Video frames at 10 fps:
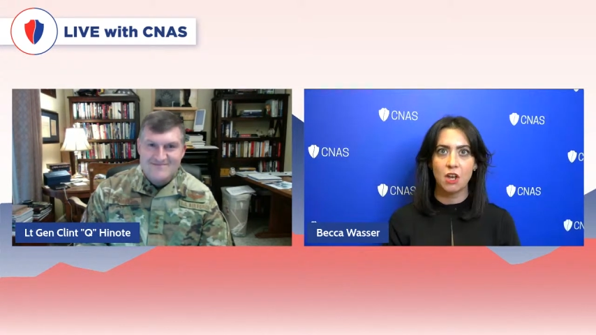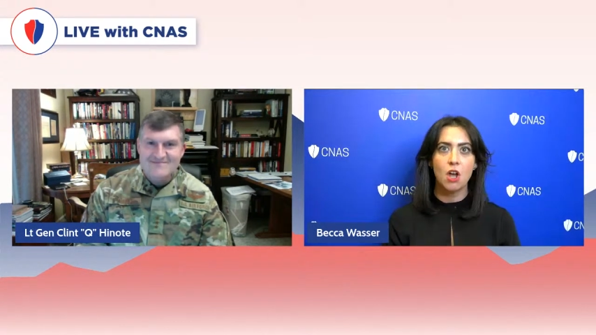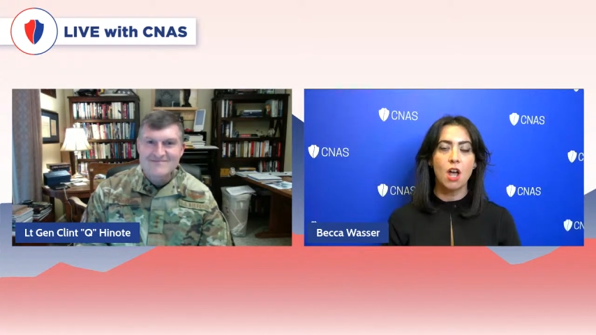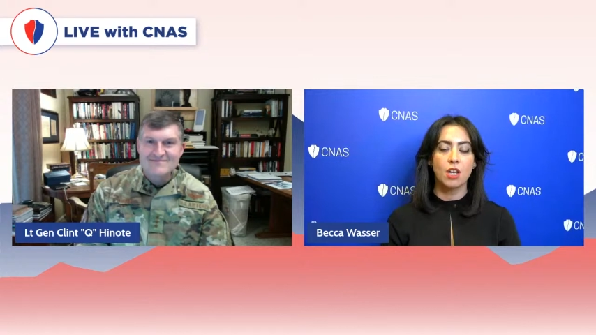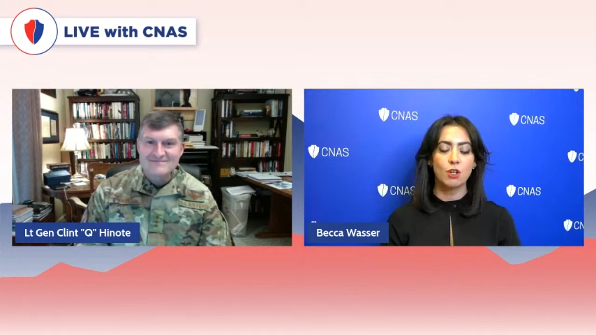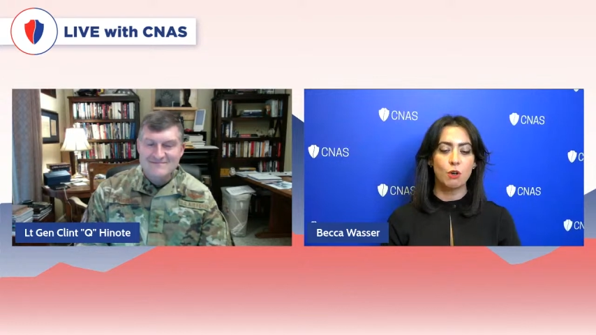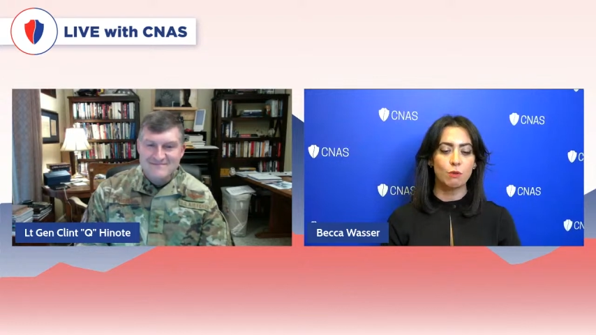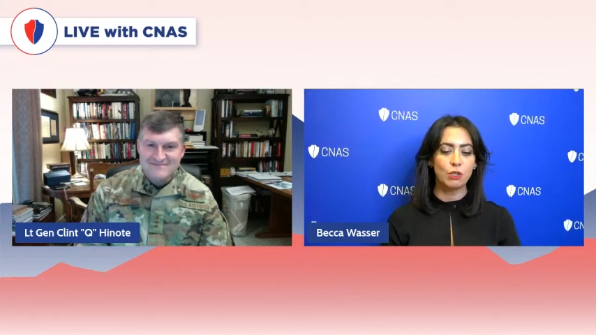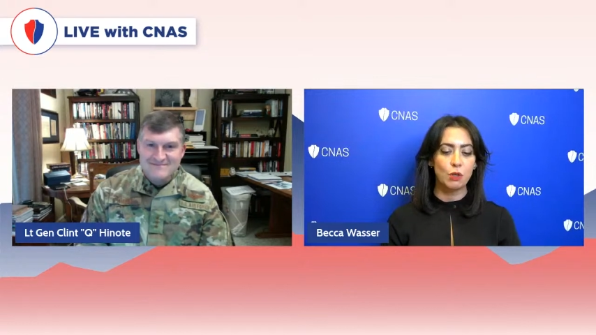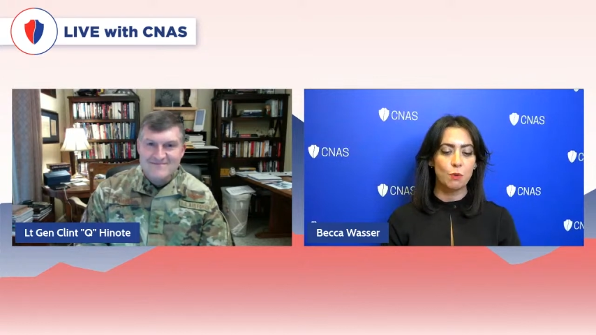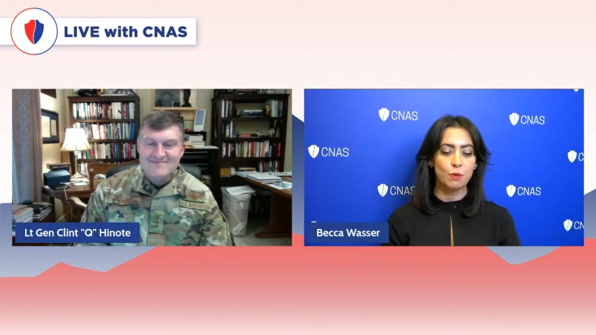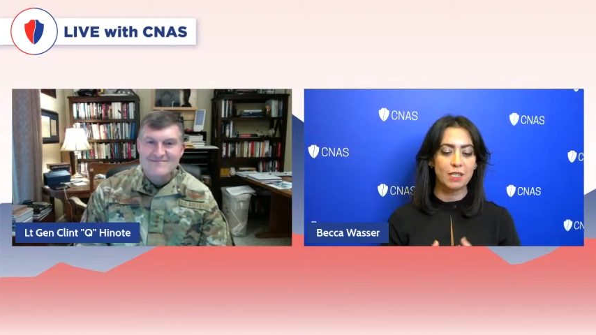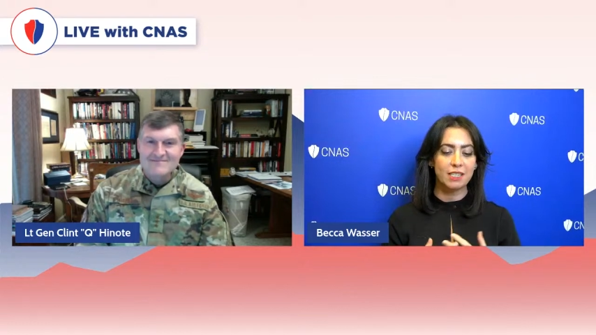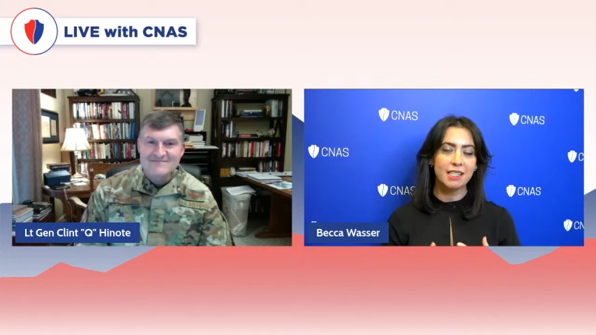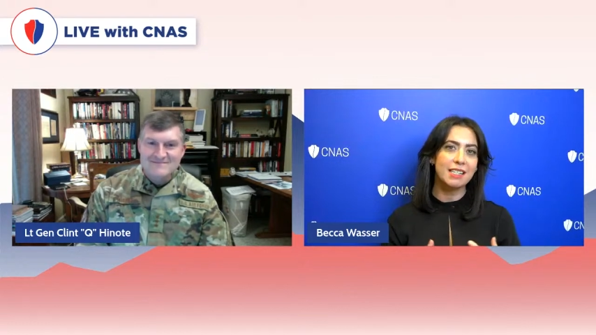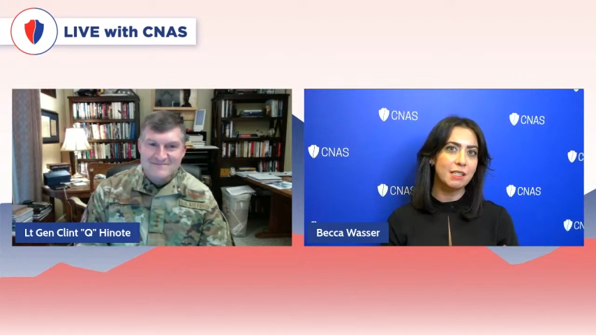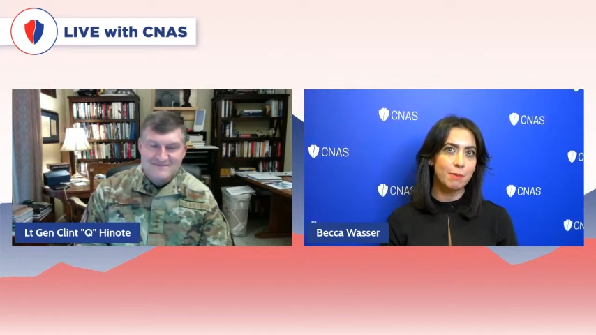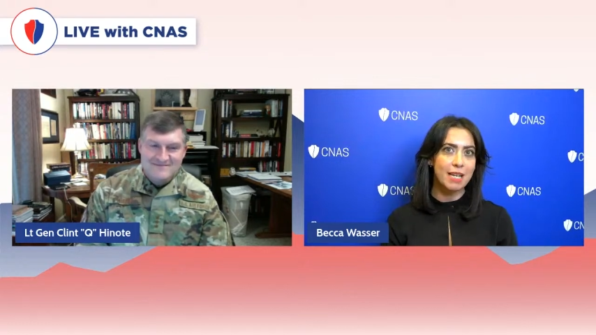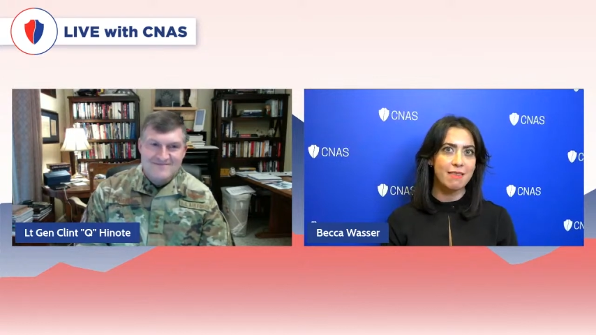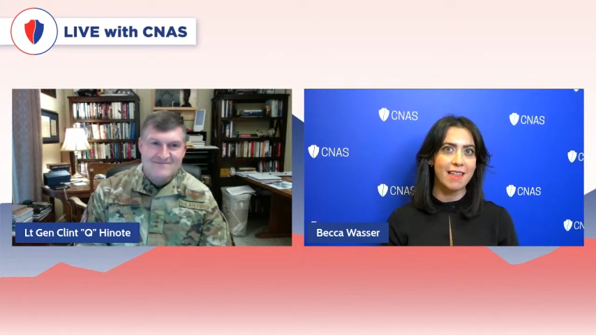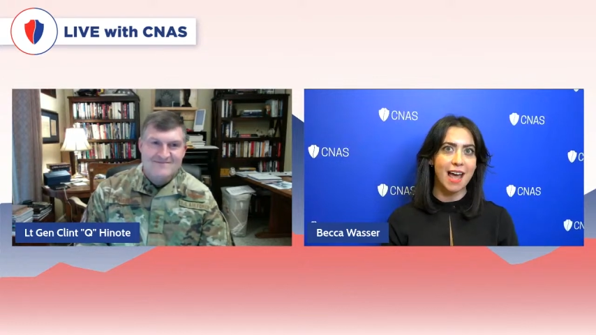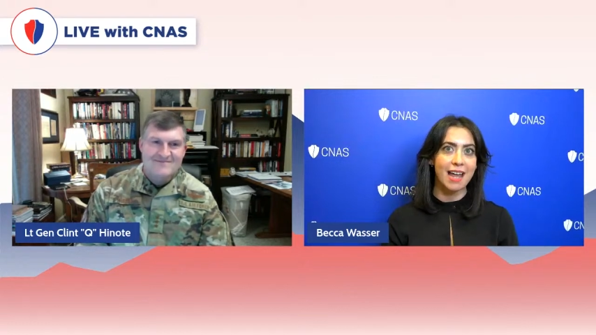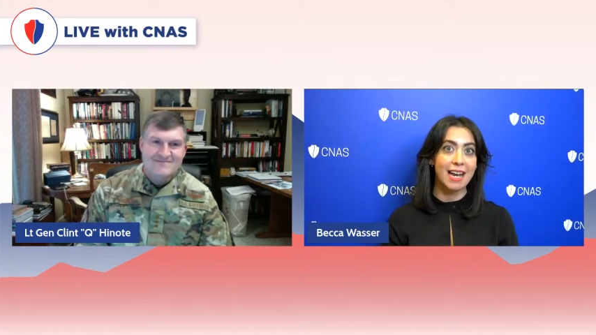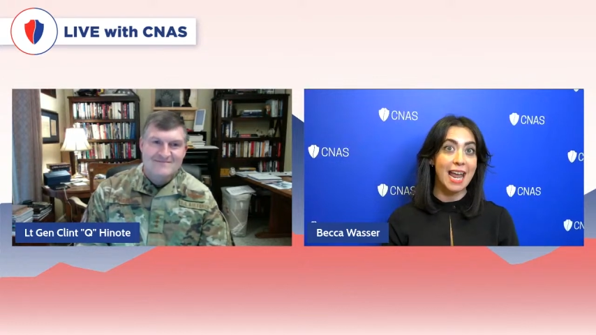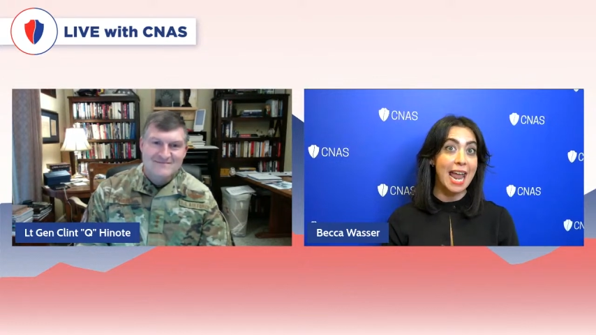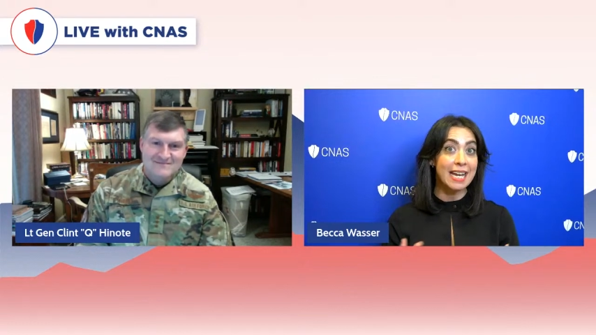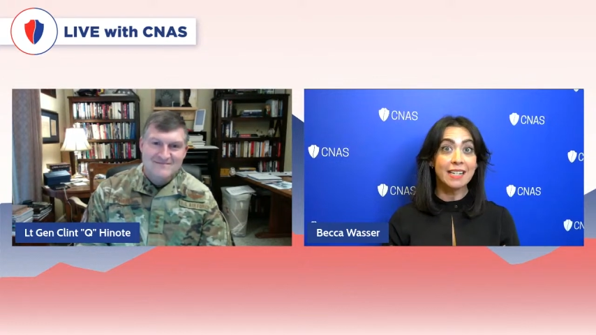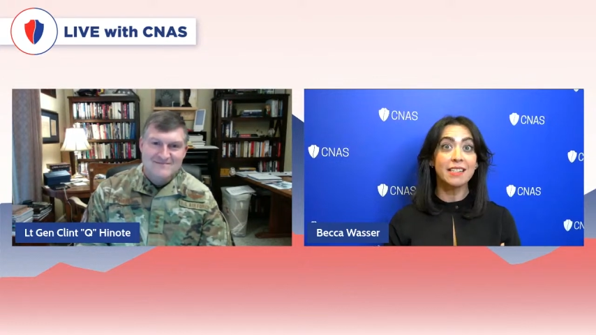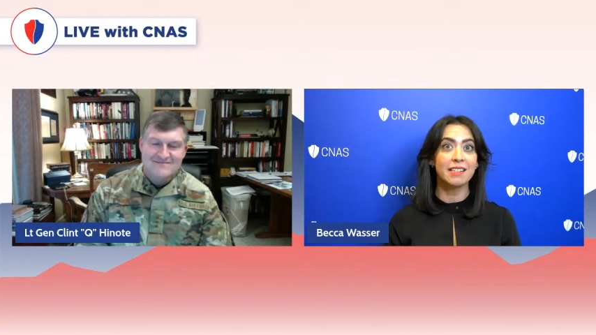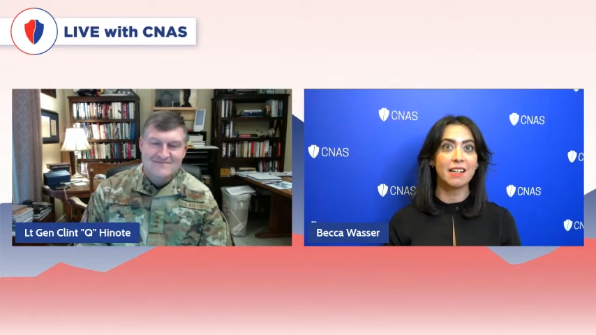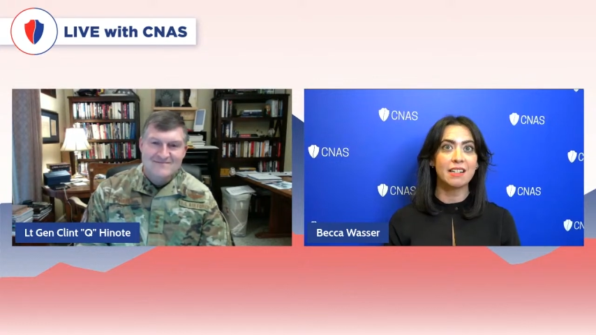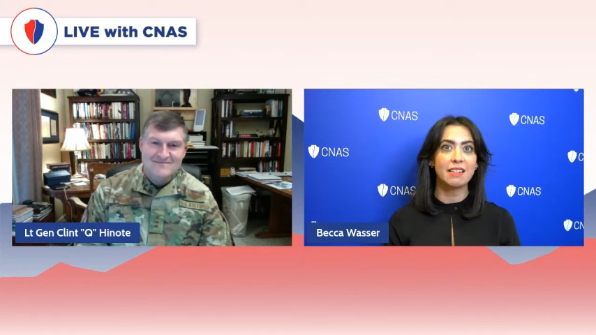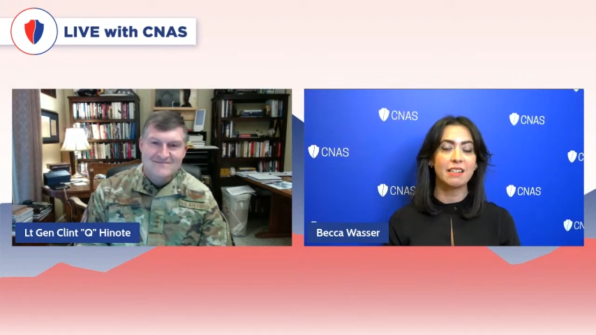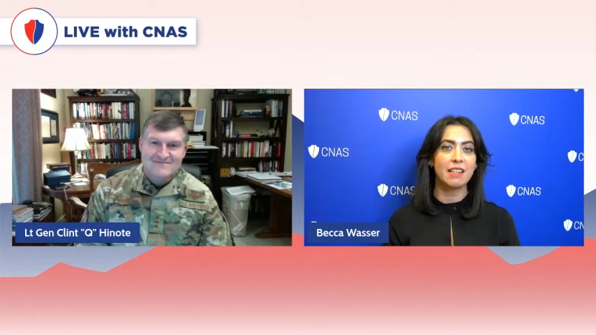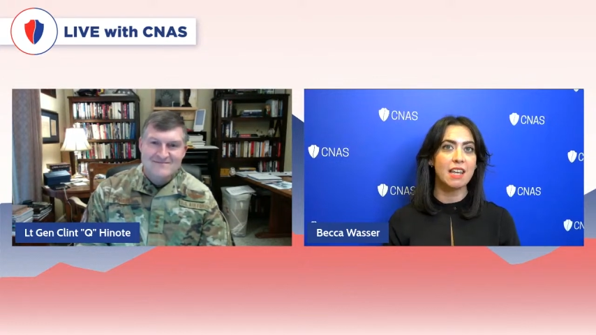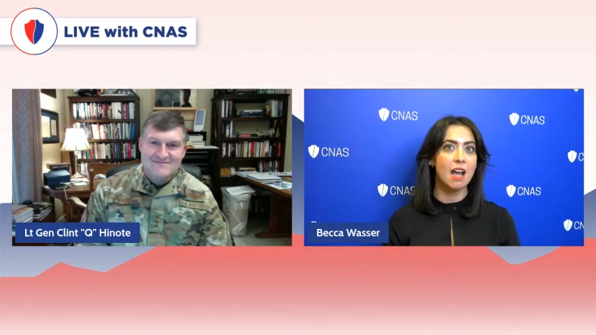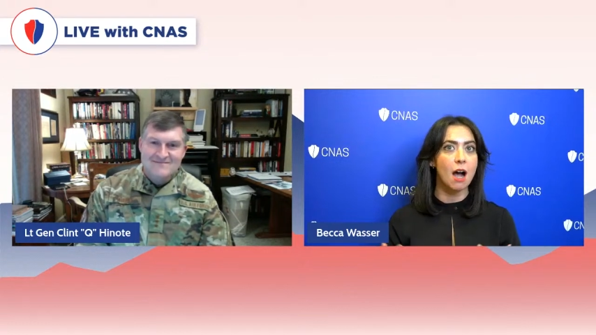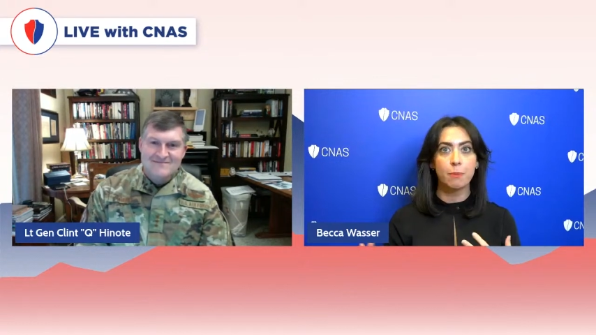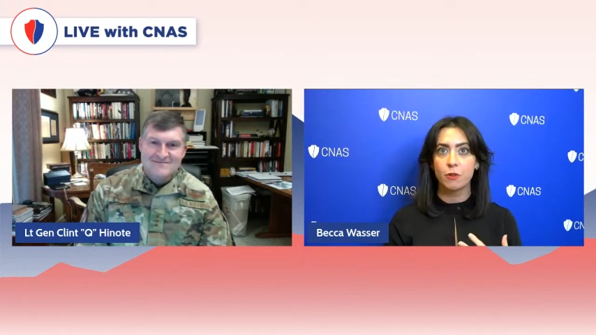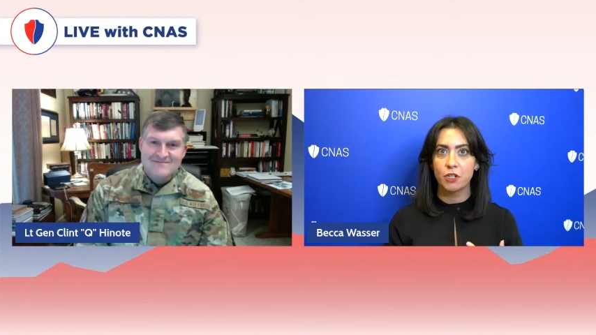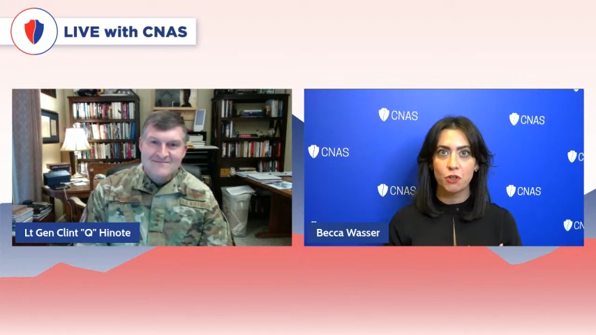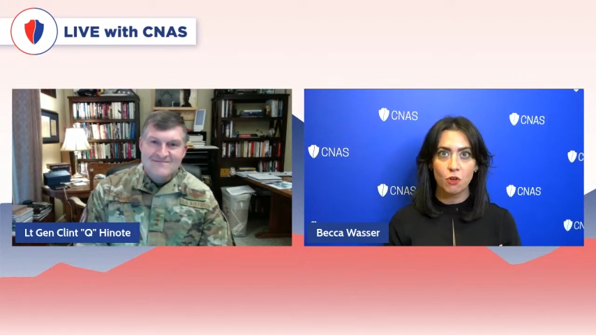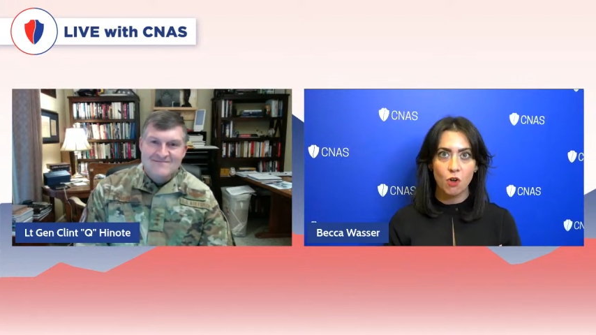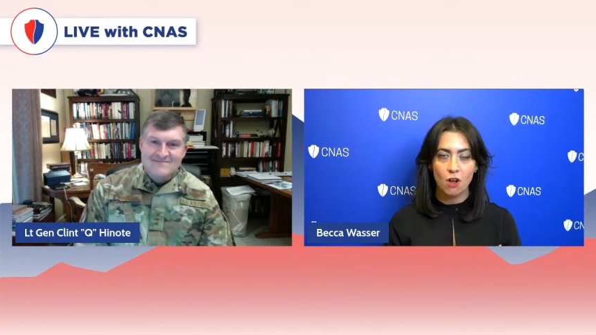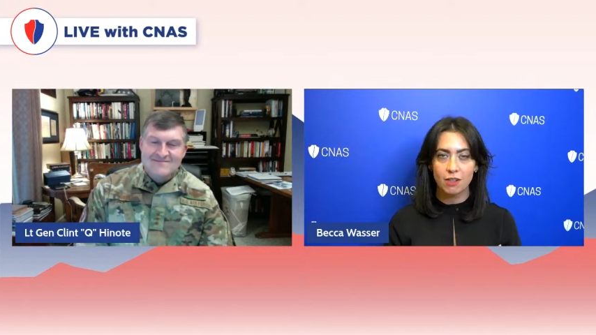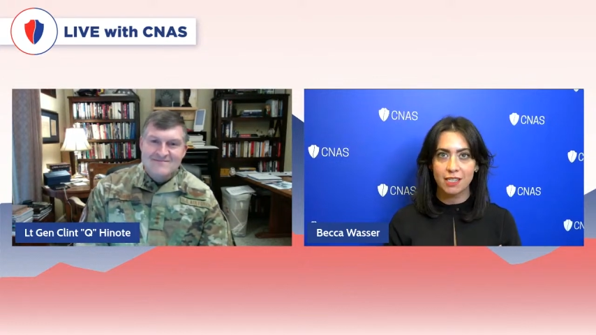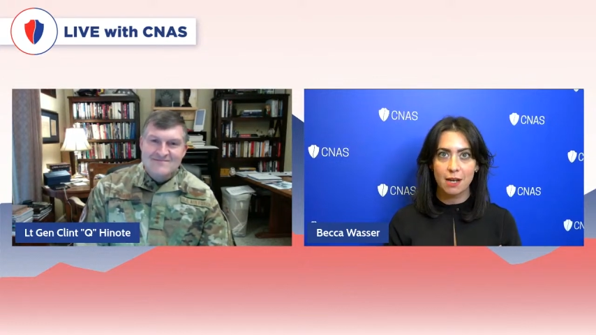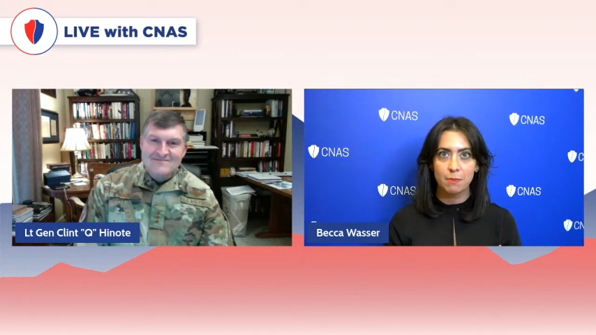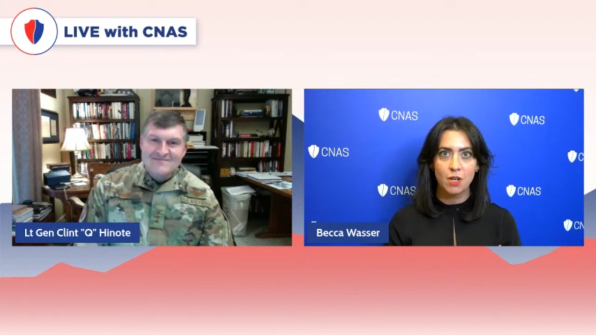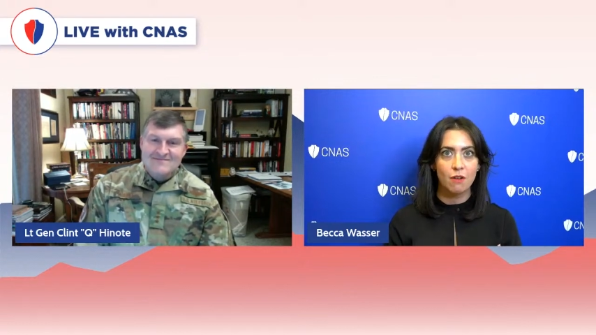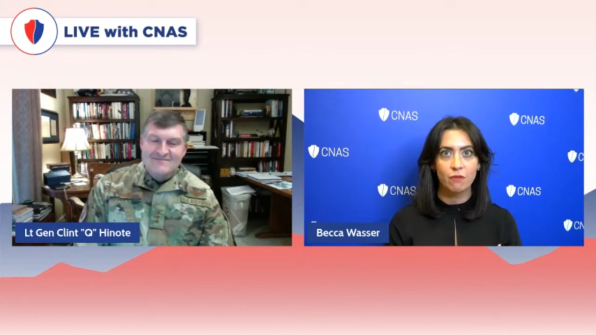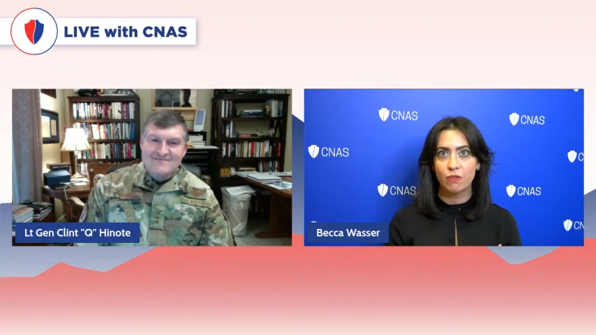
Speaker 1: You know, so does this mean that ACE is the operational concept of the